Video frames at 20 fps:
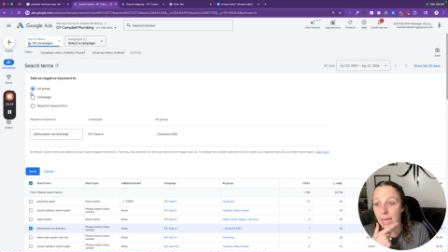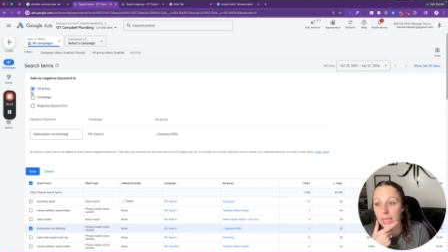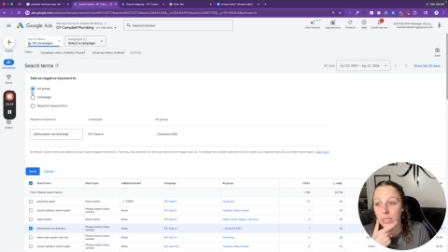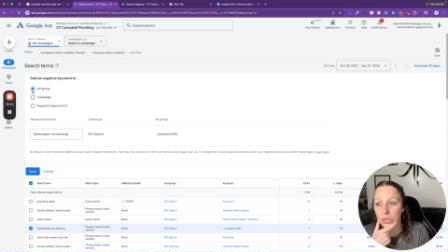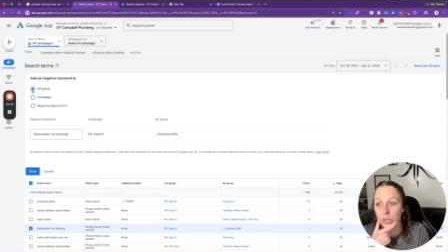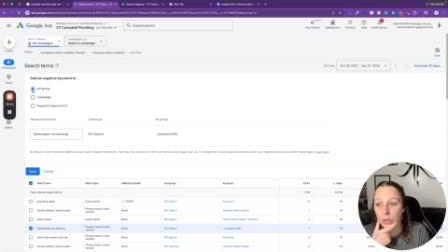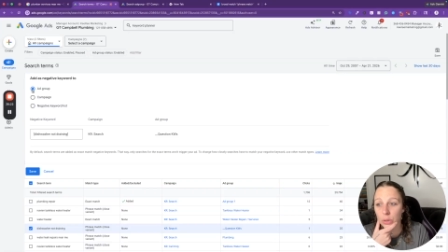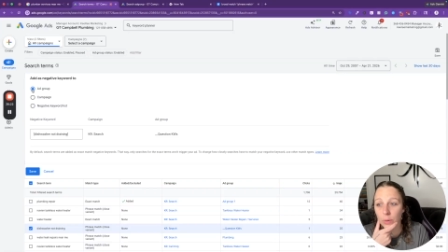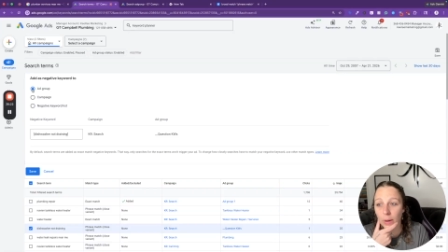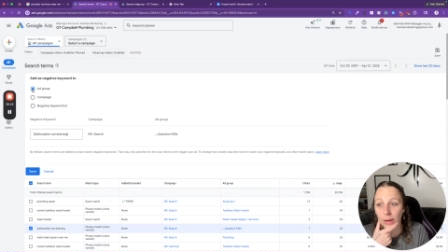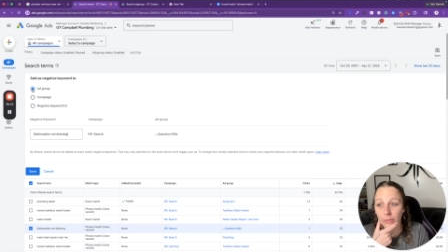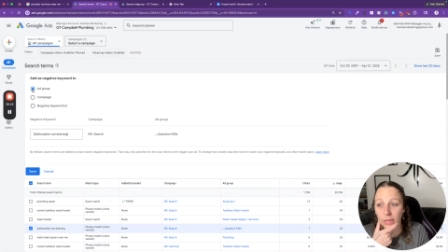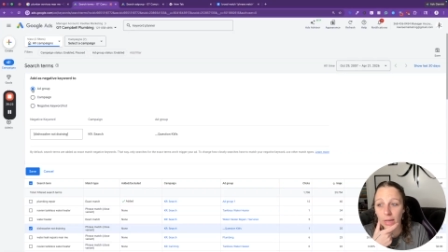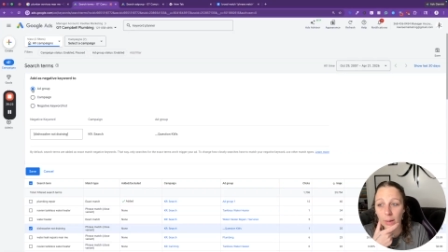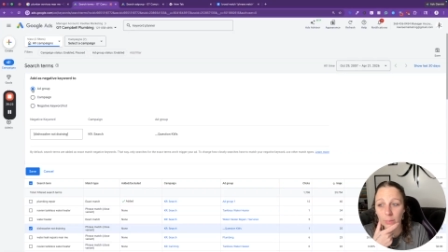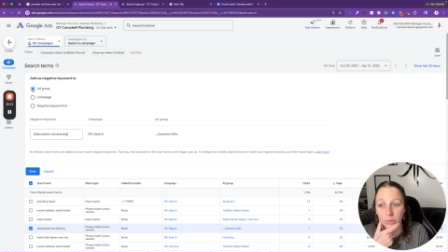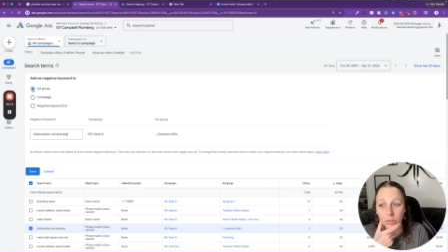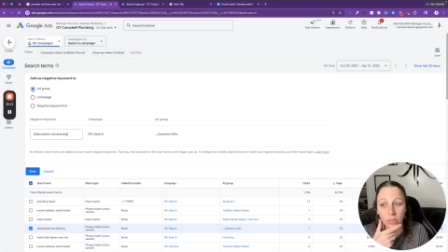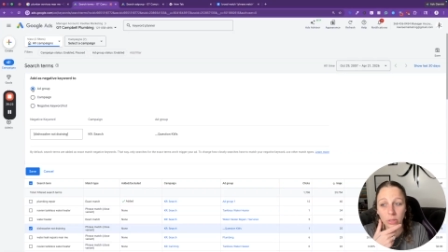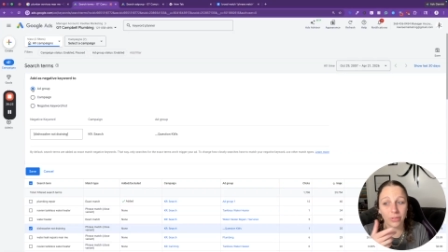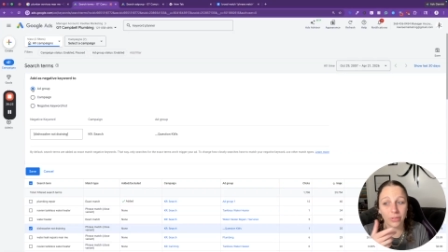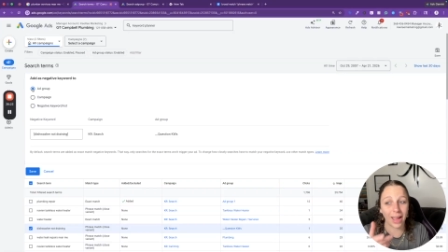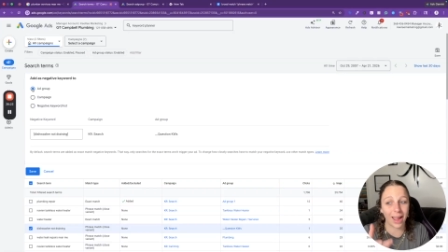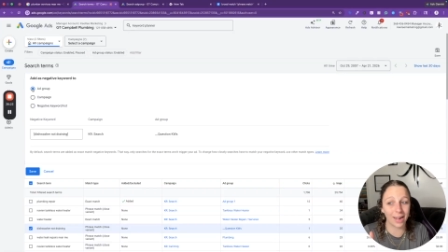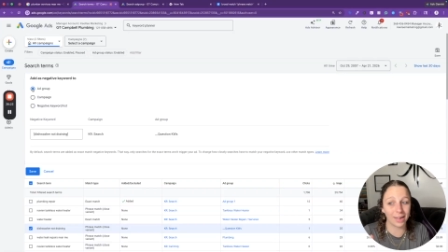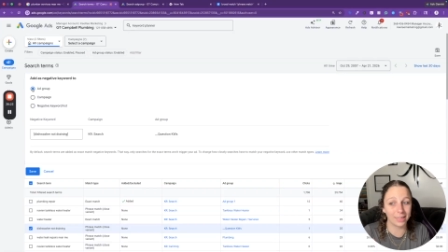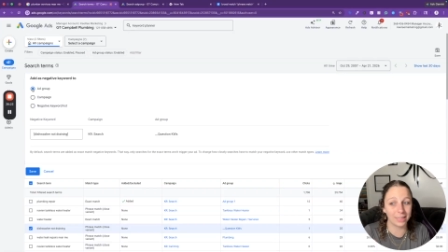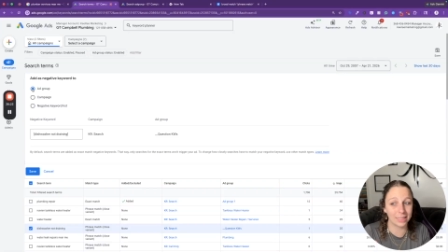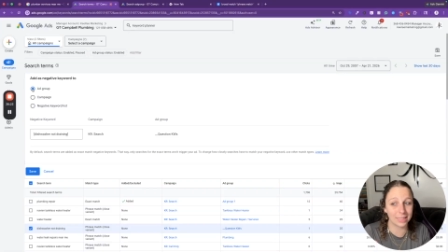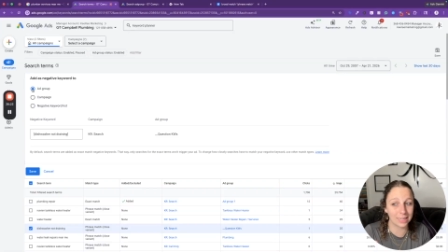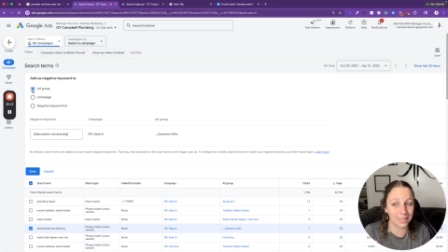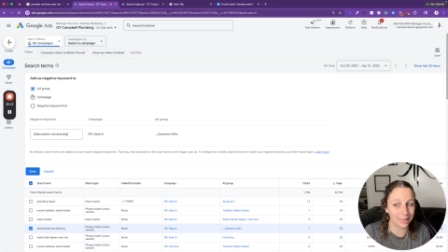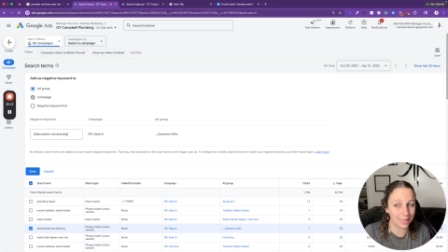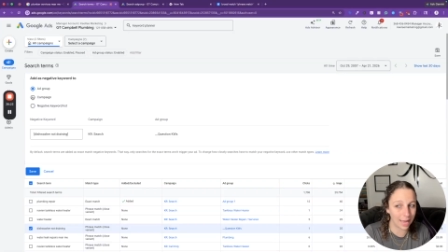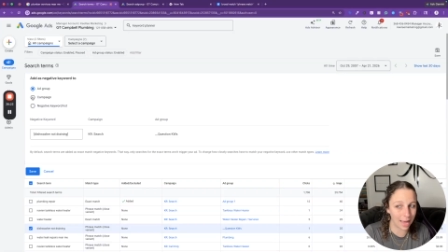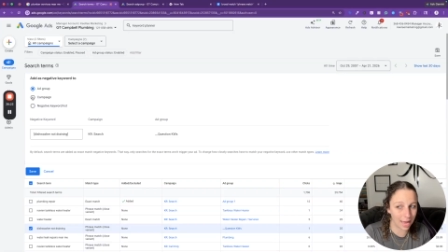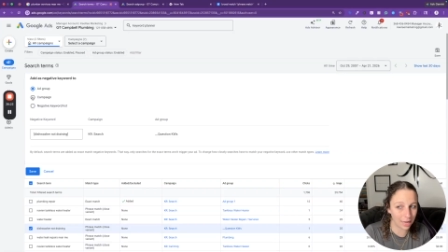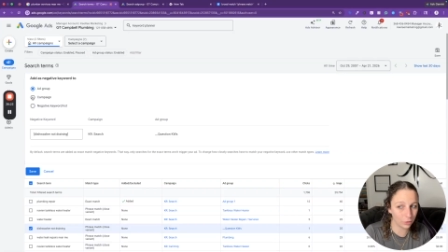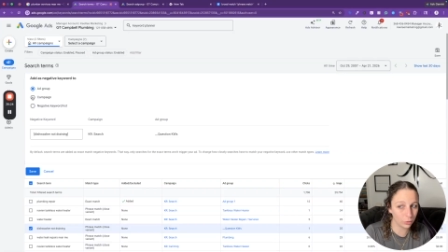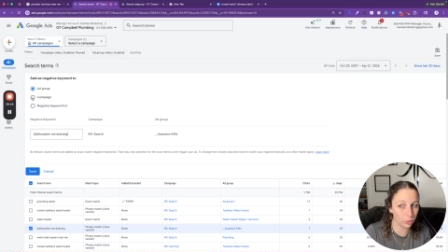And so you have the option of adding it to
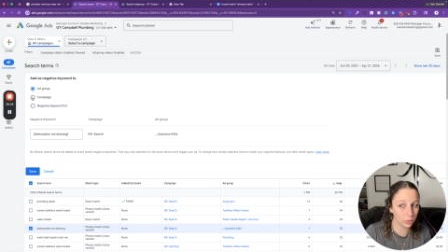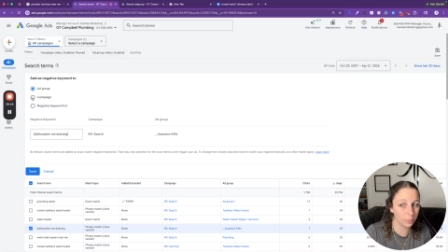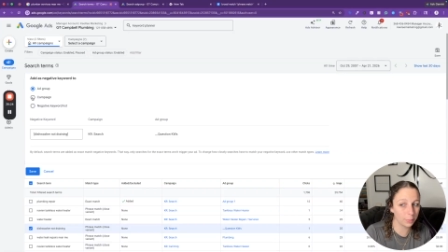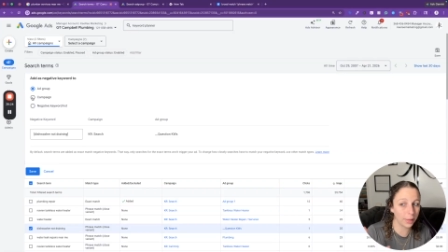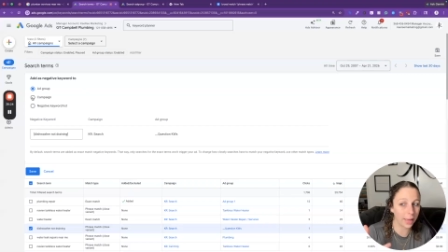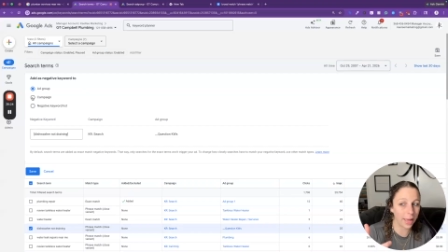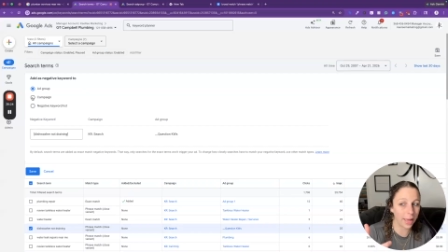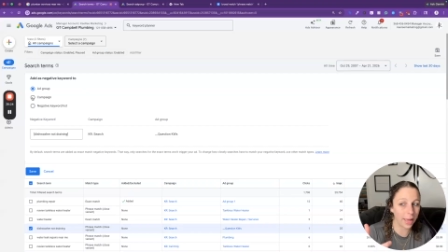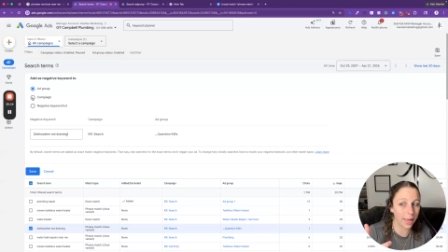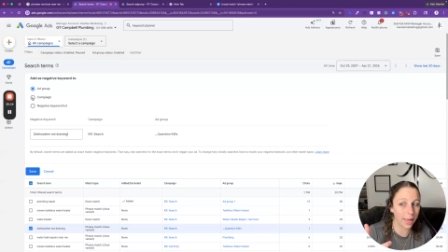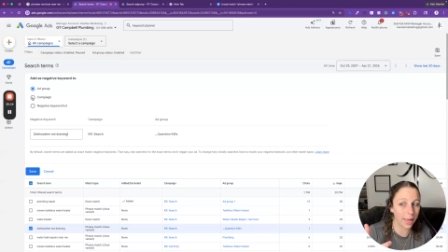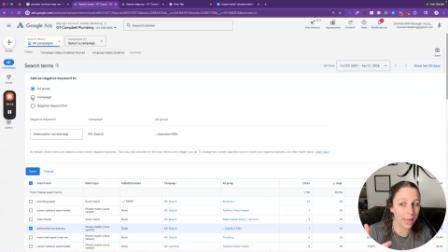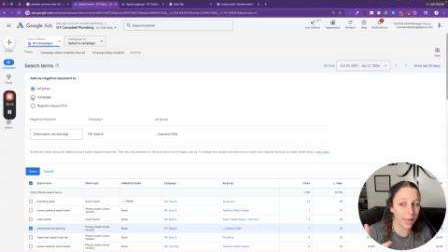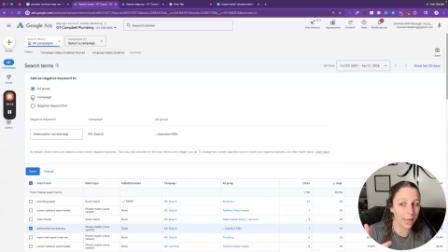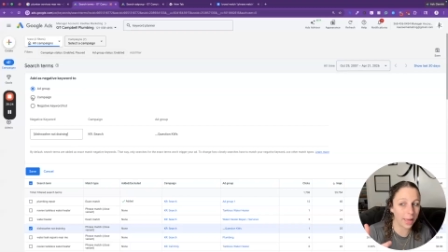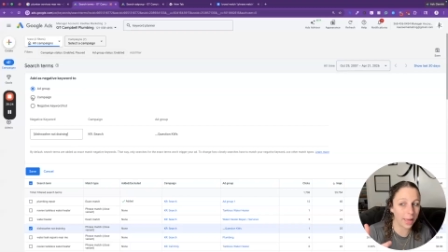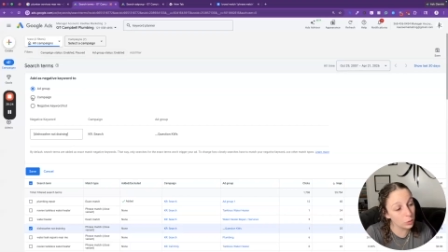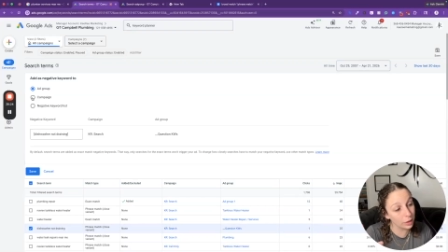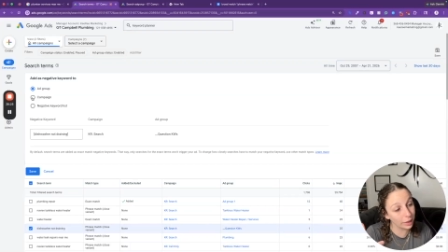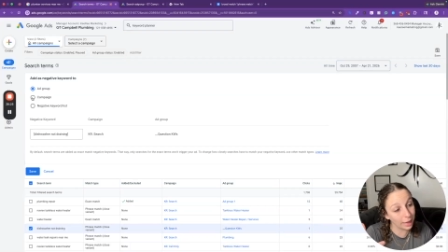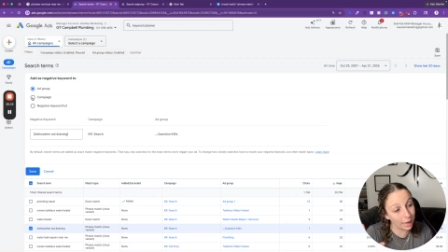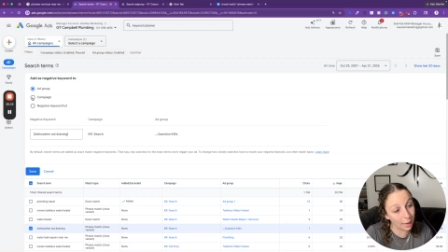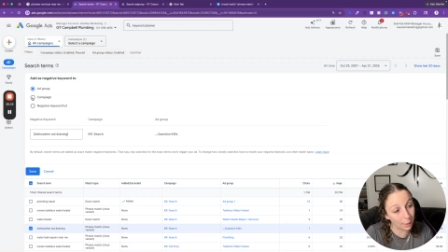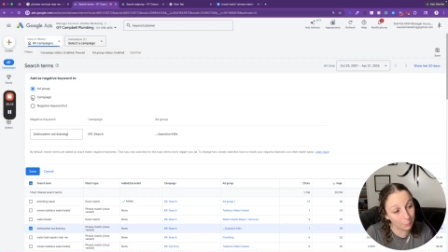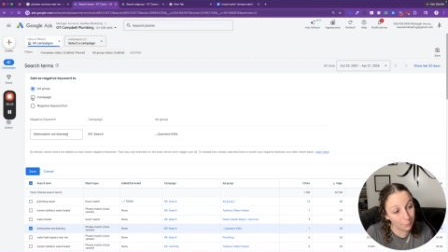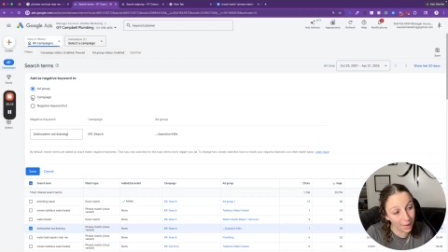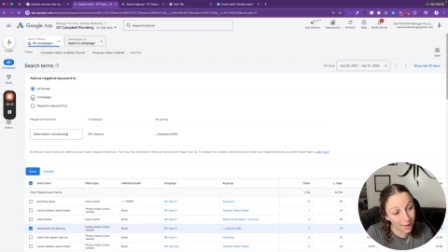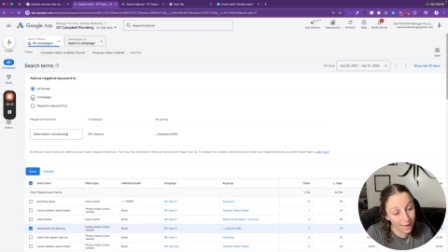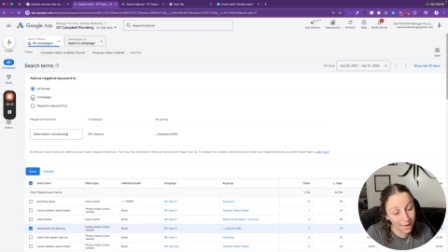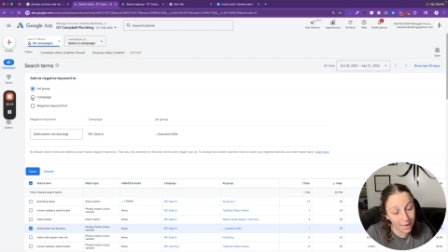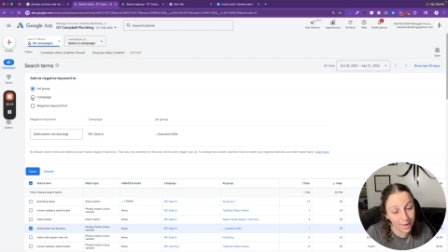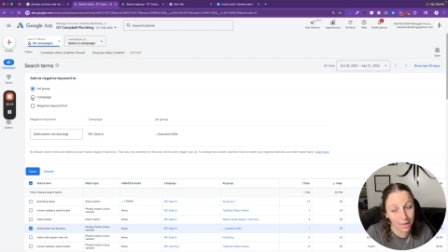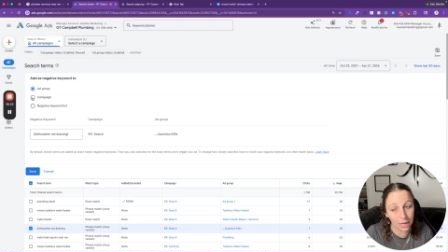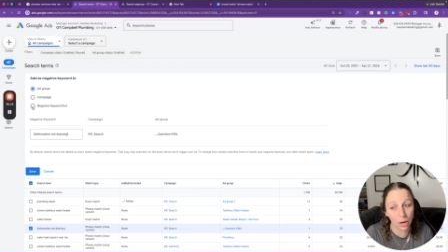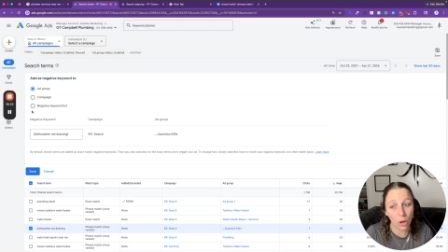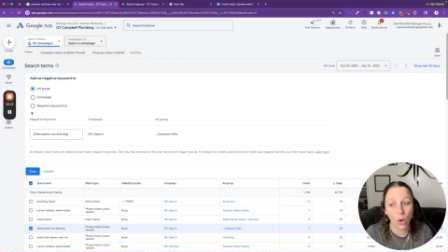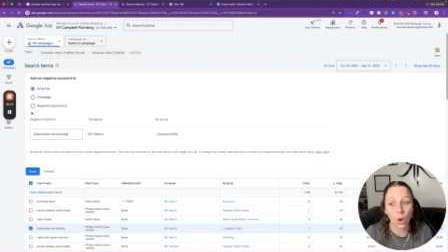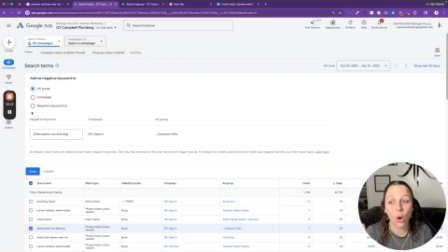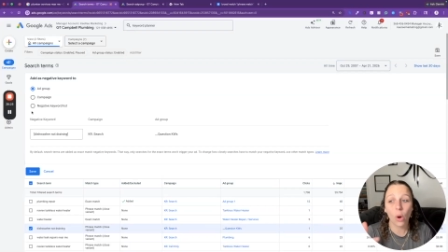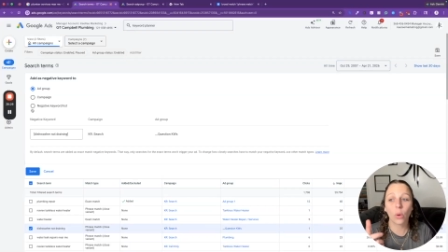the ad group, adding it to the
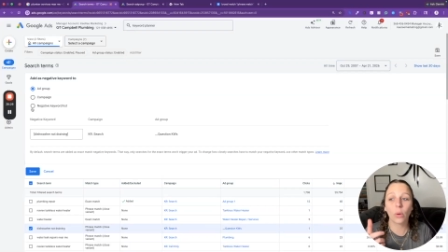campaign,